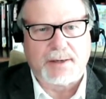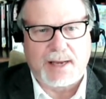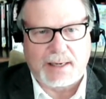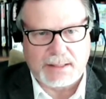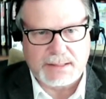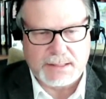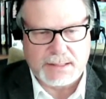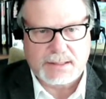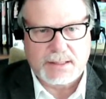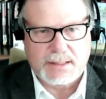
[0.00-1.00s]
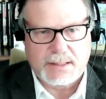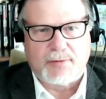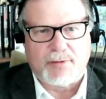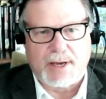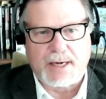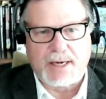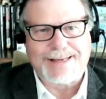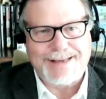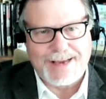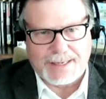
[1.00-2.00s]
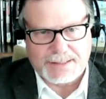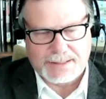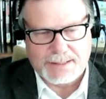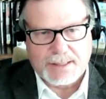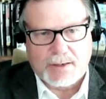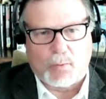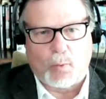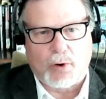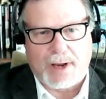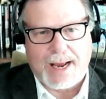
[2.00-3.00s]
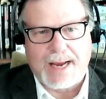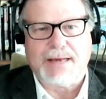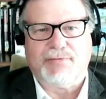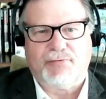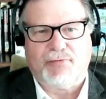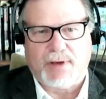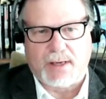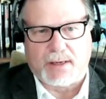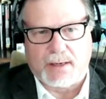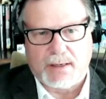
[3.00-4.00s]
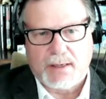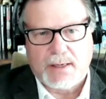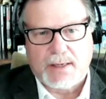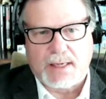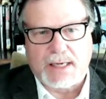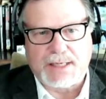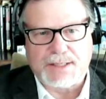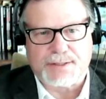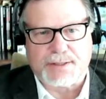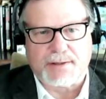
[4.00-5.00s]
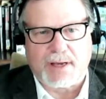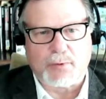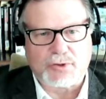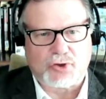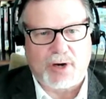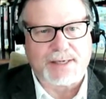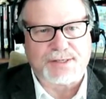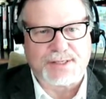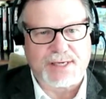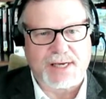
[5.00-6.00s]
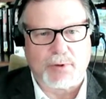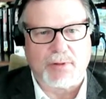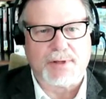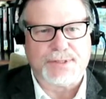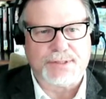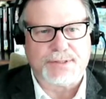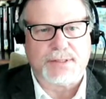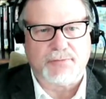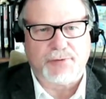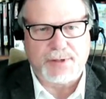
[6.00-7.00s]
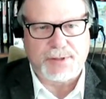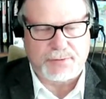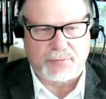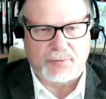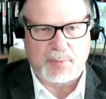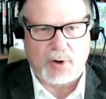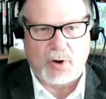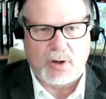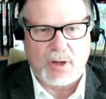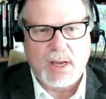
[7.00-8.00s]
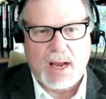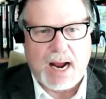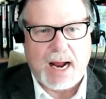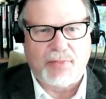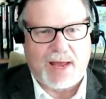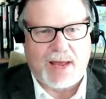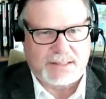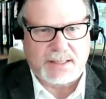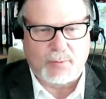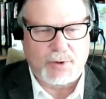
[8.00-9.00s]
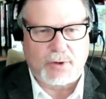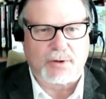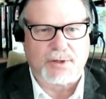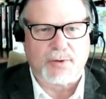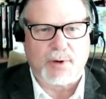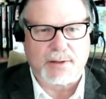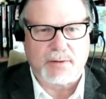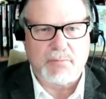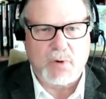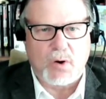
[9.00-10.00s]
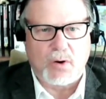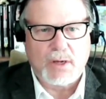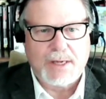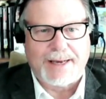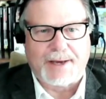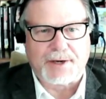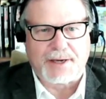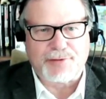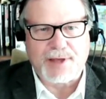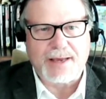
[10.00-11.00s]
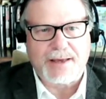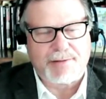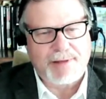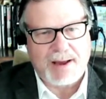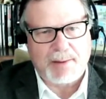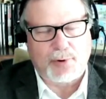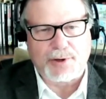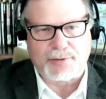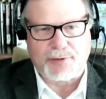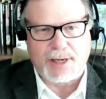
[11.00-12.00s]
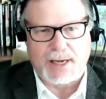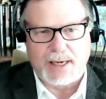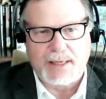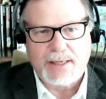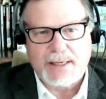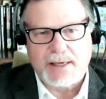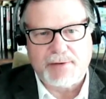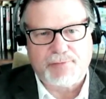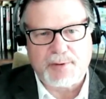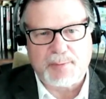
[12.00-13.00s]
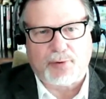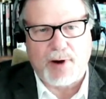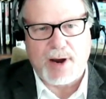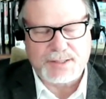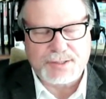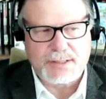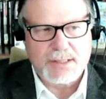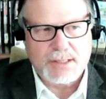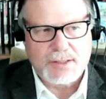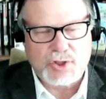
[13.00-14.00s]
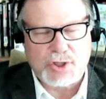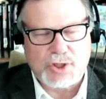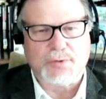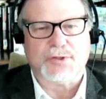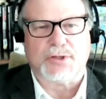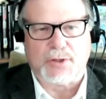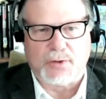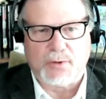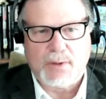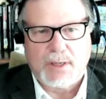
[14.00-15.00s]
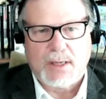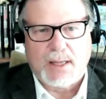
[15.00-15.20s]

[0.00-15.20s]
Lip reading: analysis, then yes. What I fear is that they will try to say, well, this is the definitive report and that's it. We're not going to do anything more. And I think at that point there, if the press choose to,